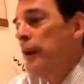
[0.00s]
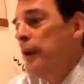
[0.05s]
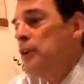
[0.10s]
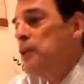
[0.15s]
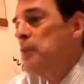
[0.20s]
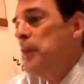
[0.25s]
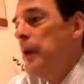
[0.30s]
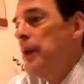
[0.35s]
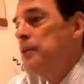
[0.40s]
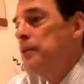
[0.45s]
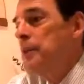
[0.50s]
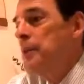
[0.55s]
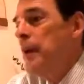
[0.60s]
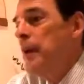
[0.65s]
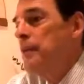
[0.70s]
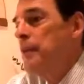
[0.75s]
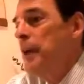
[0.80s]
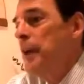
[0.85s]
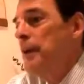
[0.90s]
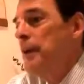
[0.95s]
Each patient
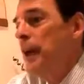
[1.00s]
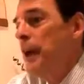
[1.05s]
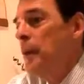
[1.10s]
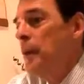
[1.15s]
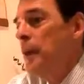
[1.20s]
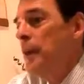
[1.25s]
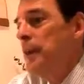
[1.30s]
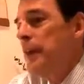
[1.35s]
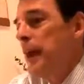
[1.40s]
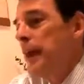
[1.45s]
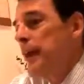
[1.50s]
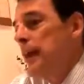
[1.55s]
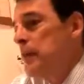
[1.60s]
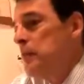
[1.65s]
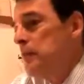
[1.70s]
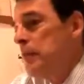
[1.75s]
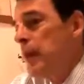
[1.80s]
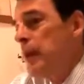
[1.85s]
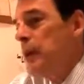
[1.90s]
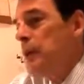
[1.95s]
I've done that with, I
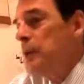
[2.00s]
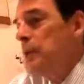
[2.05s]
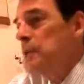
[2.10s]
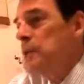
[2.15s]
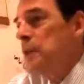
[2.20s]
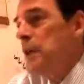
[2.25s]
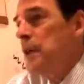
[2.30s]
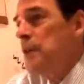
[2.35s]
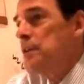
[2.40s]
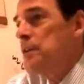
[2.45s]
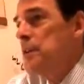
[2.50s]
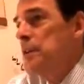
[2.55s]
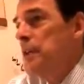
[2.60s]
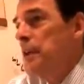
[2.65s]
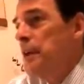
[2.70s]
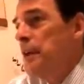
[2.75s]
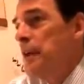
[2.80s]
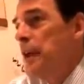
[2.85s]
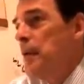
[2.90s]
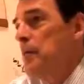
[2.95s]
get better results in
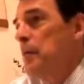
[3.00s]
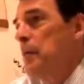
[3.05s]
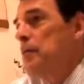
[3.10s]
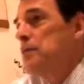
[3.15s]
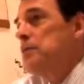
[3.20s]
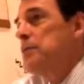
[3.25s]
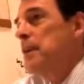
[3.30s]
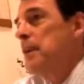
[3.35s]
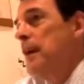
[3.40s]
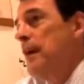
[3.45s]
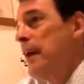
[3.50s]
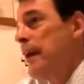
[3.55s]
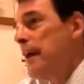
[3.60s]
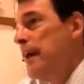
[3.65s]
their numbers,